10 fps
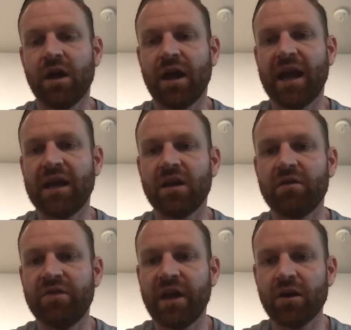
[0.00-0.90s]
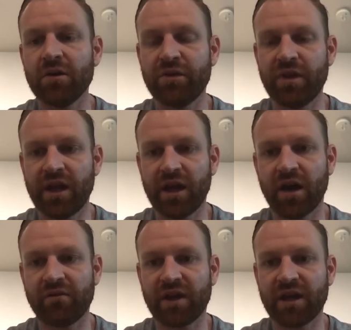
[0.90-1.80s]
and they're thinking
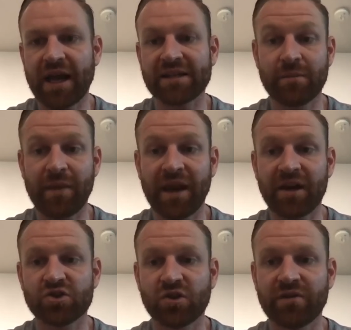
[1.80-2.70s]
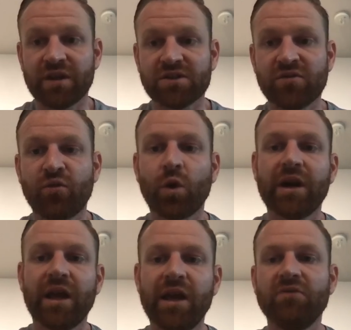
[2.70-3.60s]
of it as a managed service for
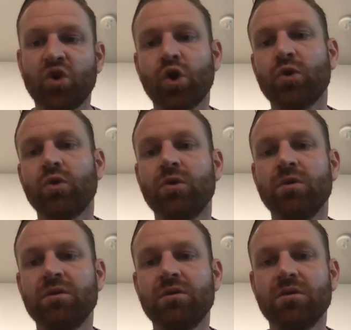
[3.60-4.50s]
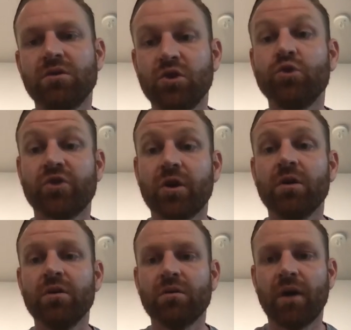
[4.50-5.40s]
an internal user,
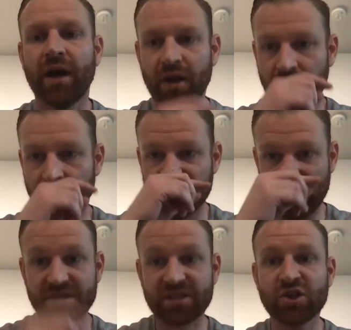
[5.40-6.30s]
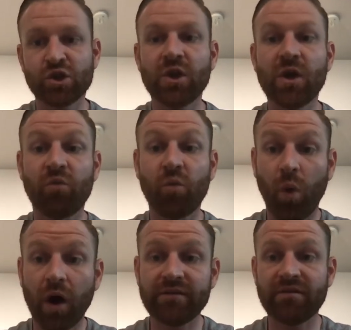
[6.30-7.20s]
right? So essentially you have
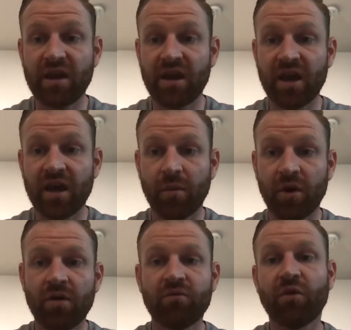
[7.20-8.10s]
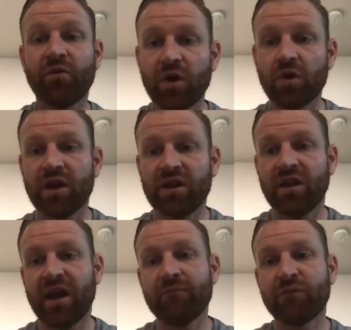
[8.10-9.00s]
one team fulfilling
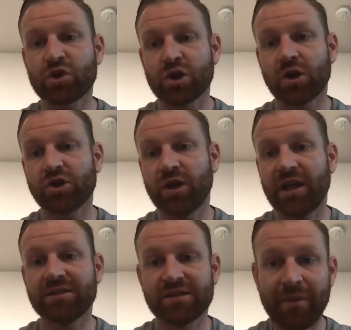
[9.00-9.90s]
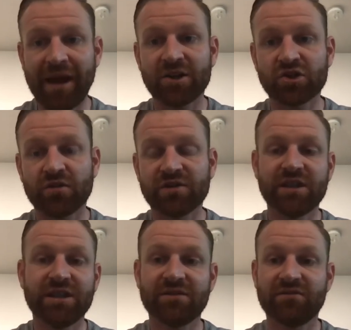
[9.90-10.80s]
the infrastructure needs, the managed service
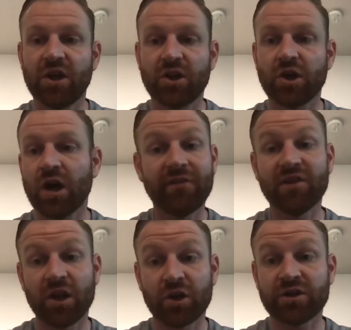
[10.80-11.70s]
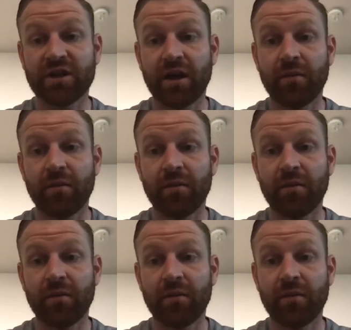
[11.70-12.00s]
needs of another team.